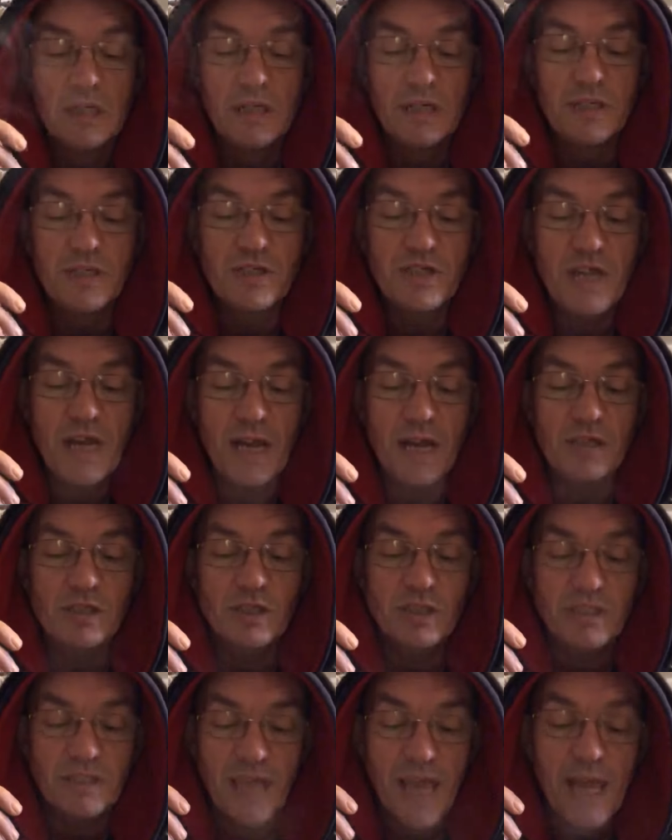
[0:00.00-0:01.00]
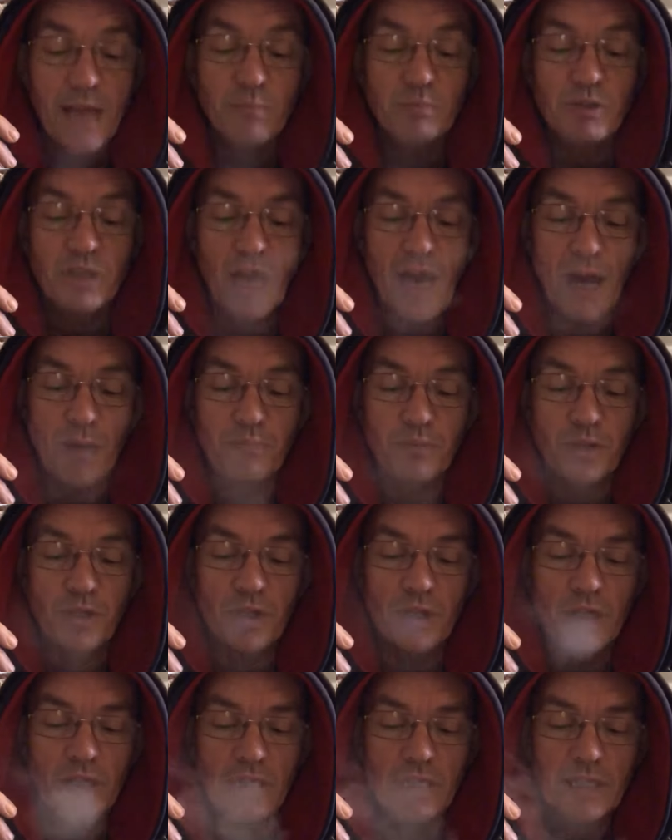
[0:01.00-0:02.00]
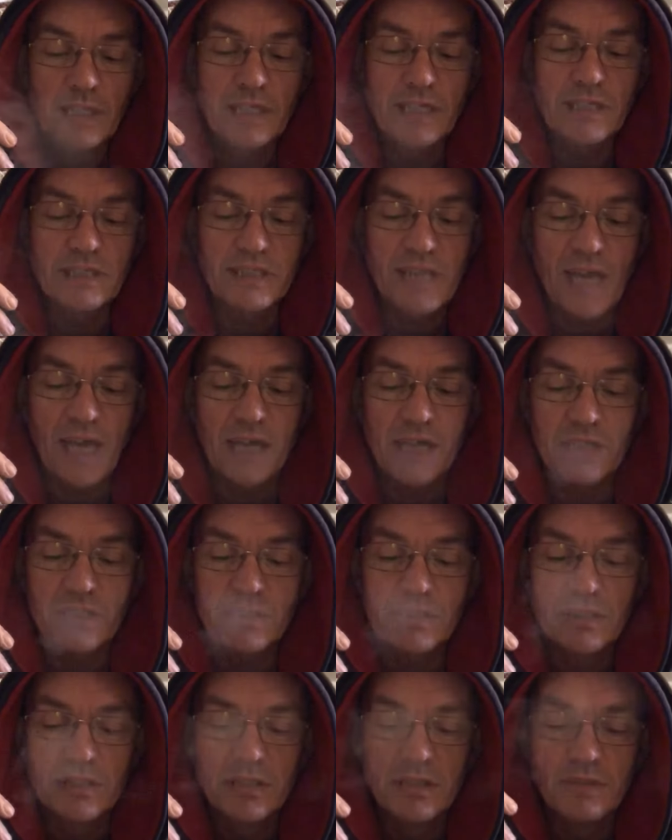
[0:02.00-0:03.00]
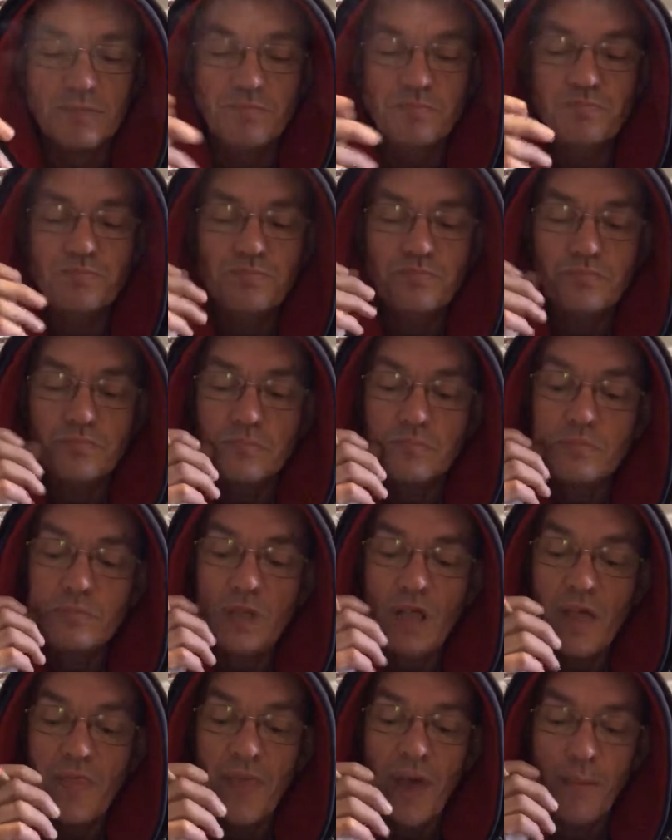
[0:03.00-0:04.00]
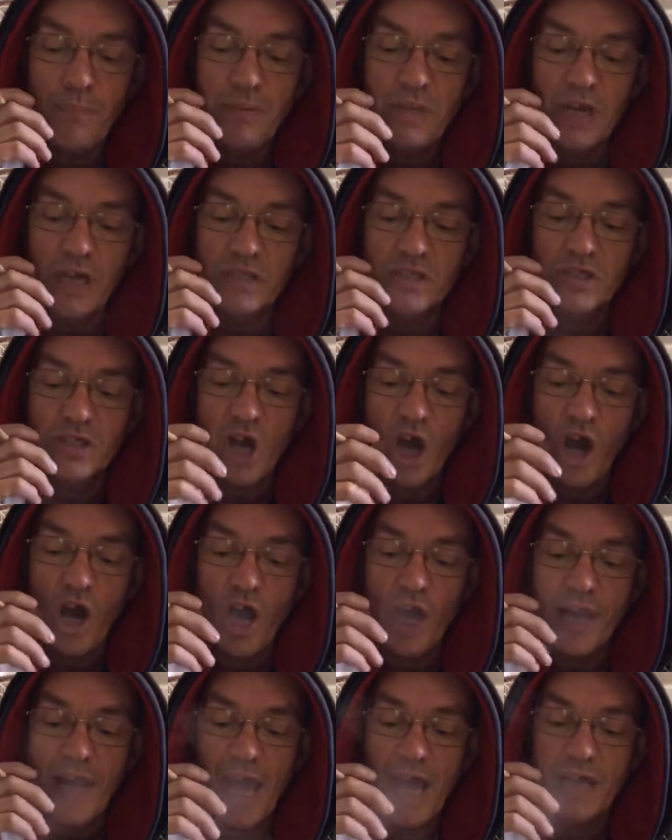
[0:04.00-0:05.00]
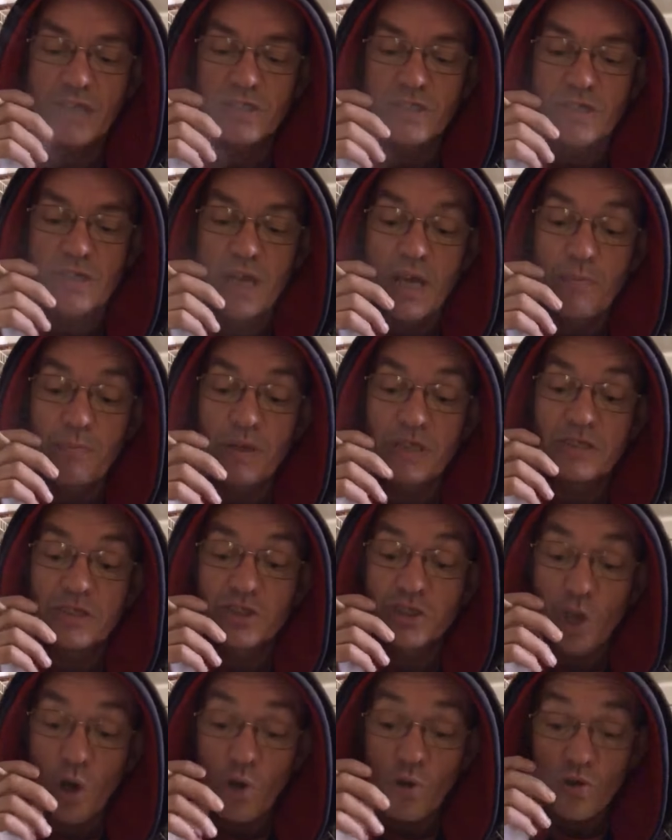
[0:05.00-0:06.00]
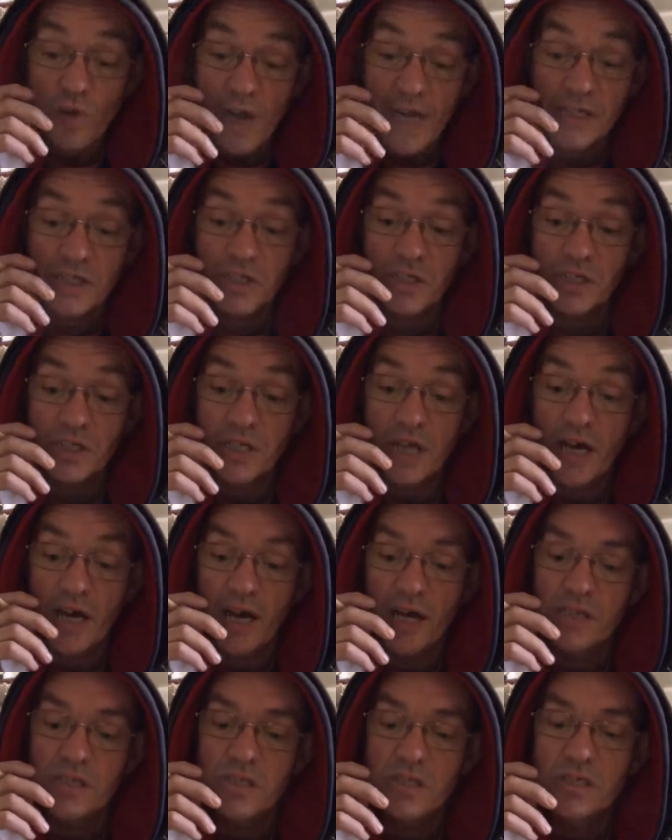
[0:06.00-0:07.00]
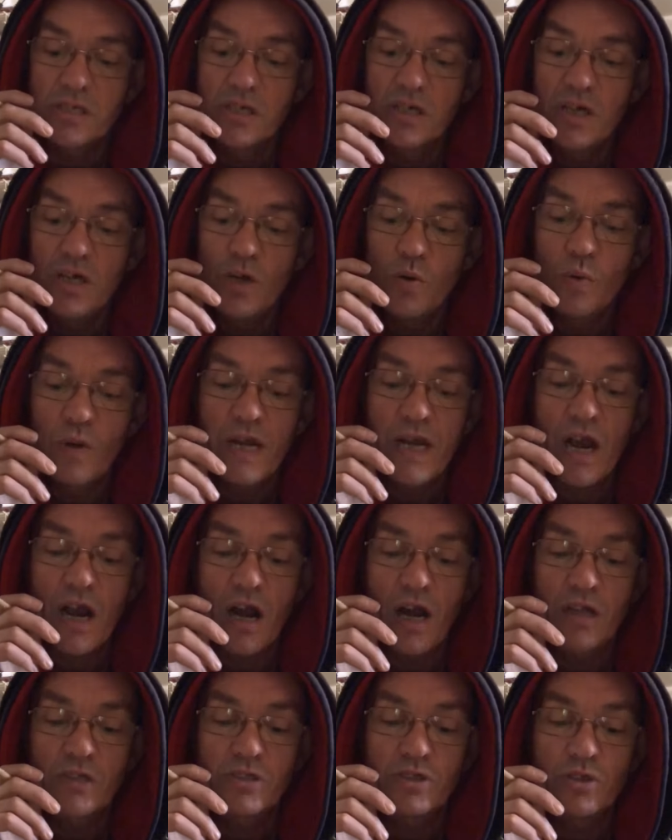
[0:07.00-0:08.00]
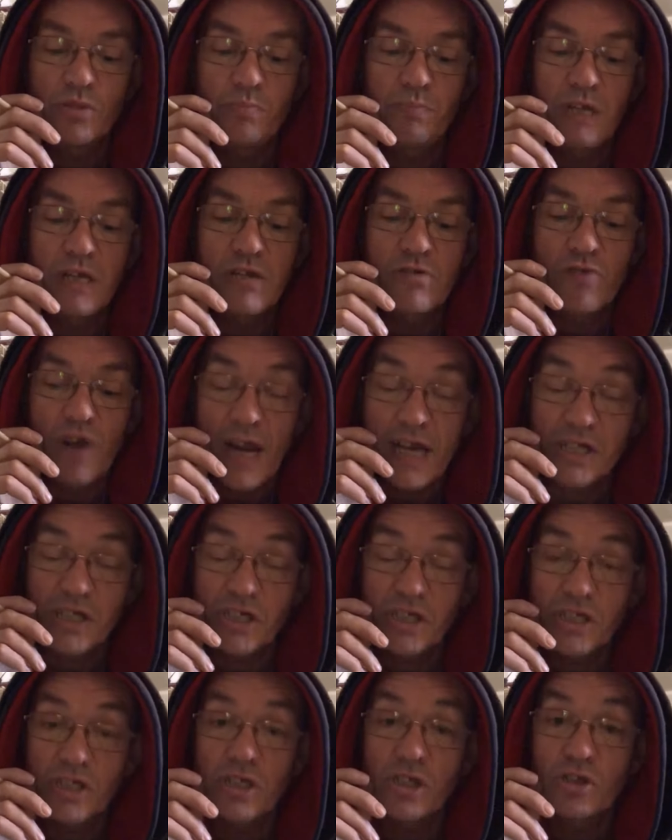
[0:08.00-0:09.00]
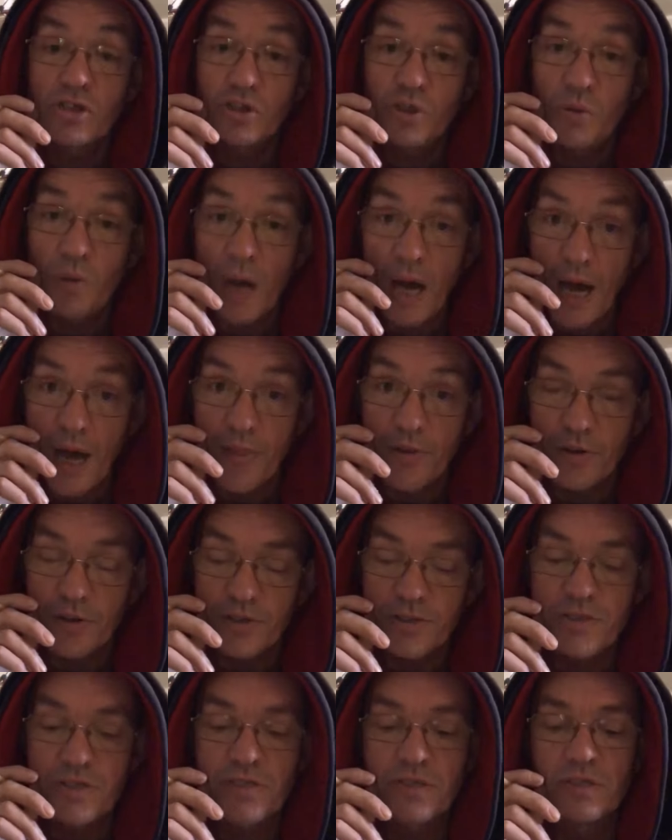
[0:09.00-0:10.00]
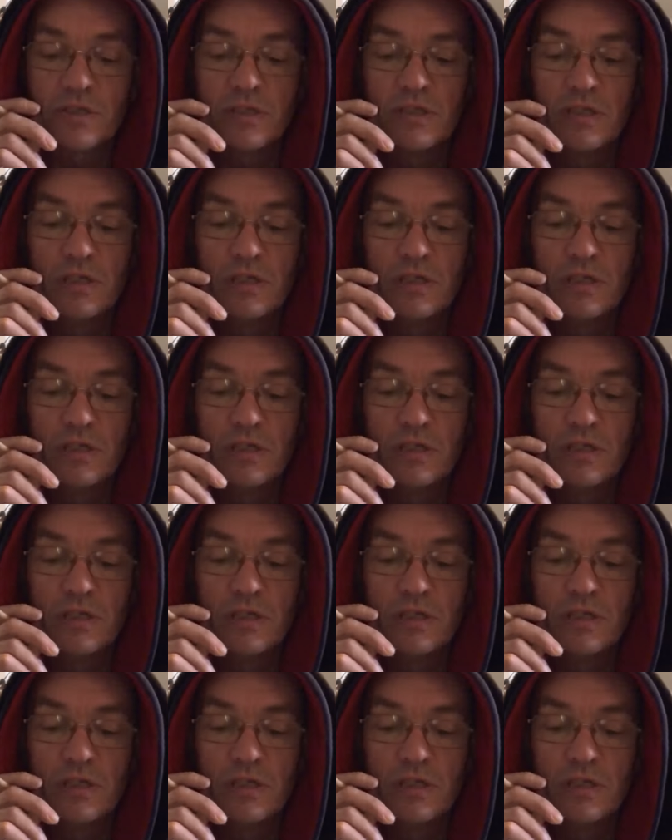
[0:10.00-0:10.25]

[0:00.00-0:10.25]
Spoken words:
In the same chapter, he says that because God has been so gracious to us, we are to be gracious to others.